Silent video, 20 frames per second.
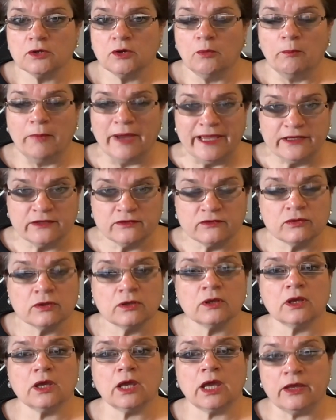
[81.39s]
made
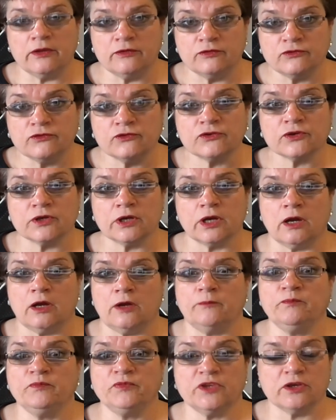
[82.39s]
and
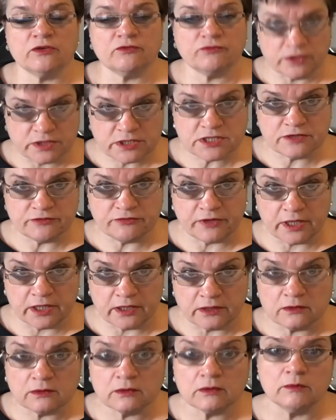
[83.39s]

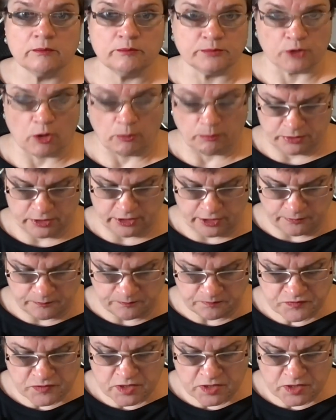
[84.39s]
diversified properly.